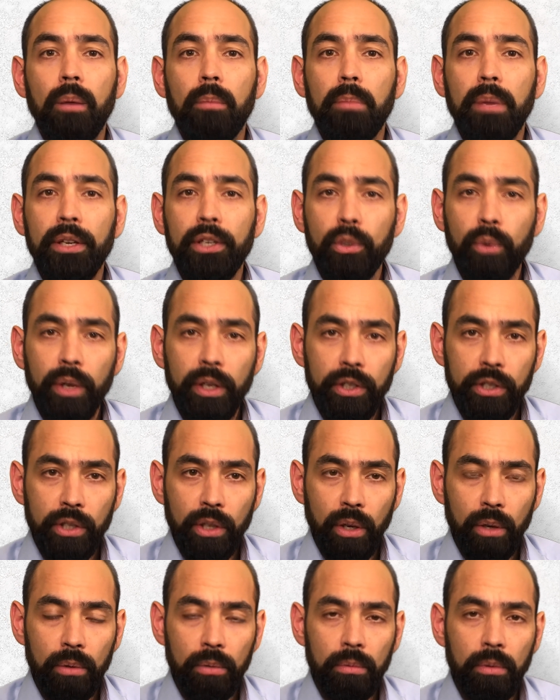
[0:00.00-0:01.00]
By doing
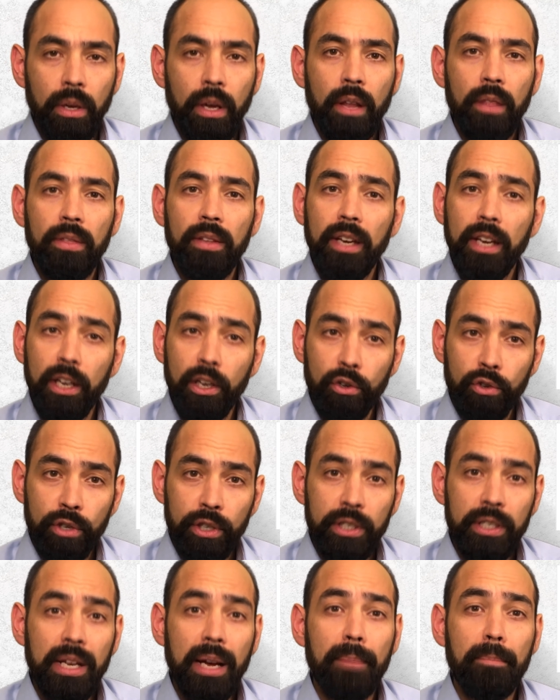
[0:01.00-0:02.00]
so, the
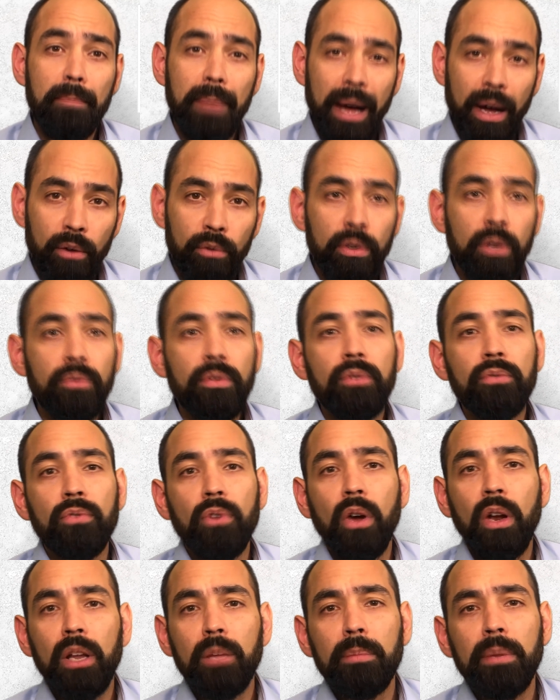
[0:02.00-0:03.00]
interest amount of the
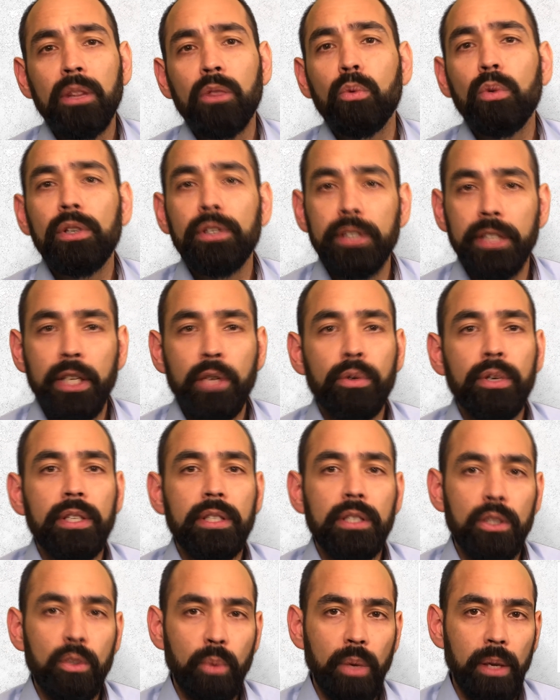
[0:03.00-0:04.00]
following month will decrease
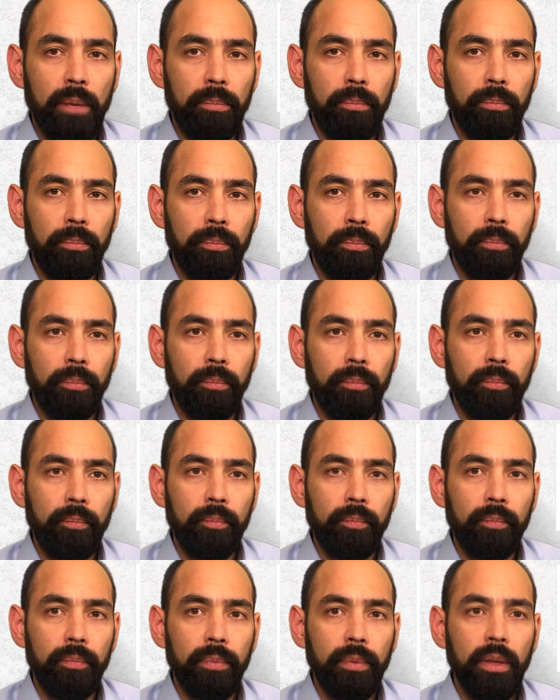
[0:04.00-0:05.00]
as well.
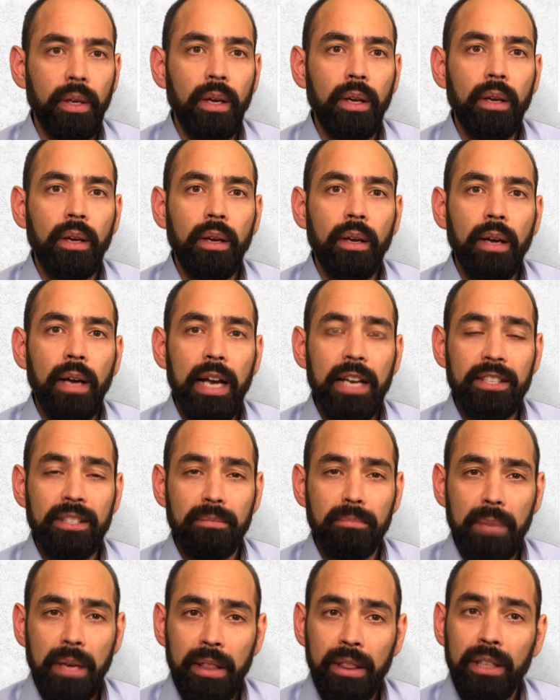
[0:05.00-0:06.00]
As the
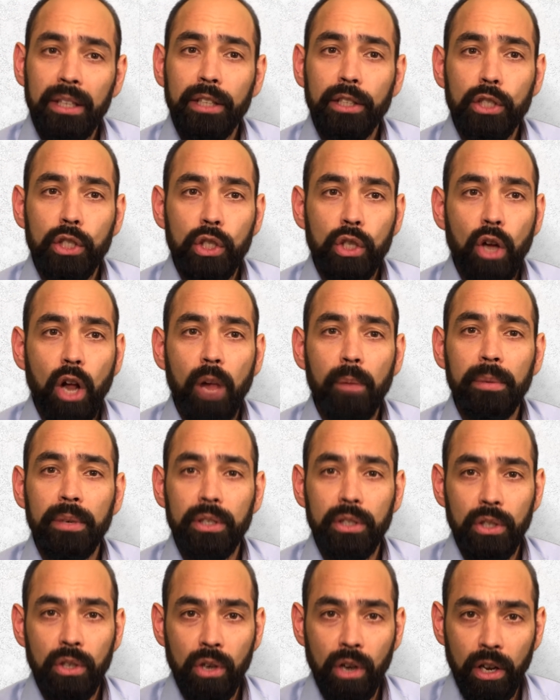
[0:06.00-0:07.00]
monthly installment
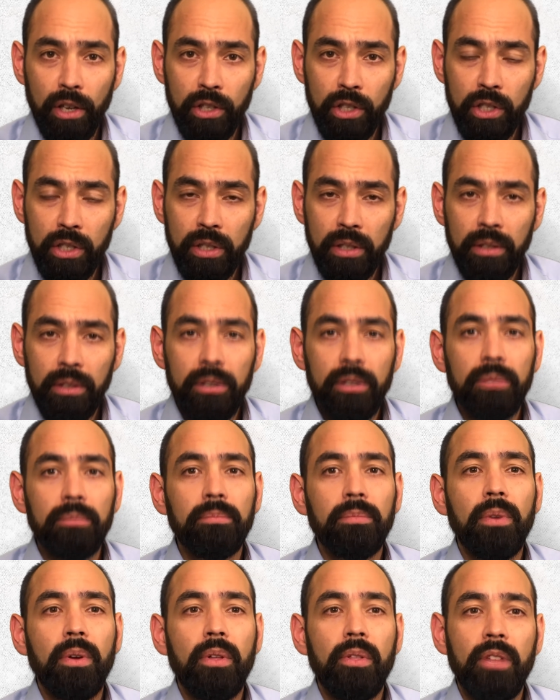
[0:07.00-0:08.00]
is constant,
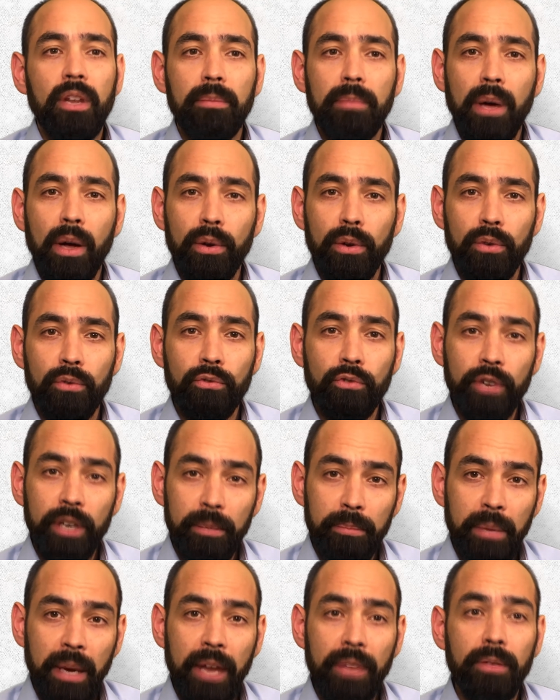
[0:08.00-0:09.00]
the amount of
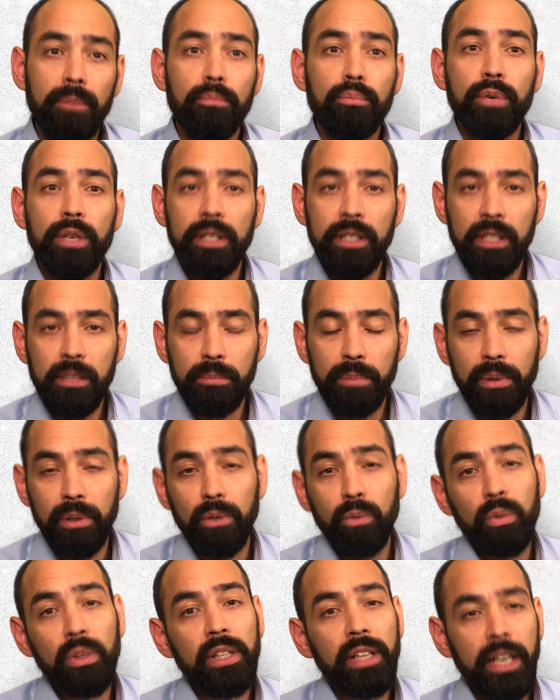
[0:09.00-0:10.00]
repaying the
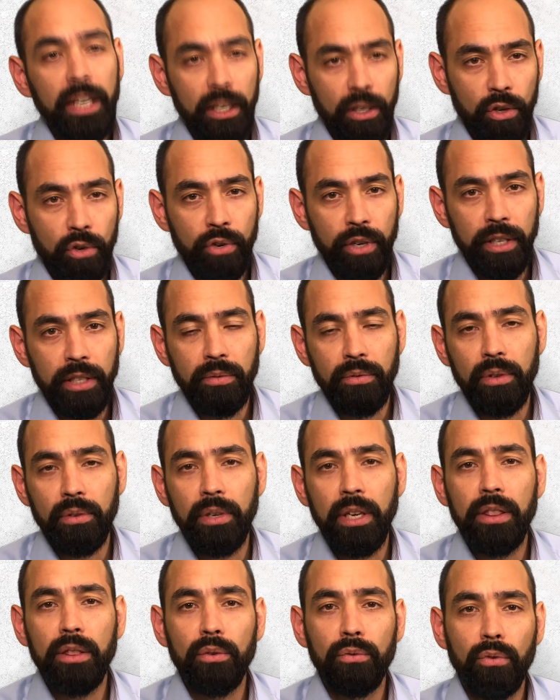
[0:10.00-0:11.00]
principal will increase
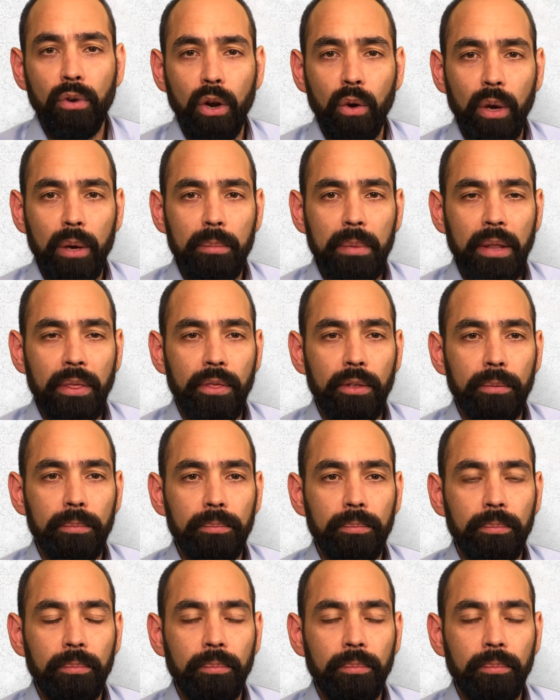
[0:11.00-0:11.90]
in the following month.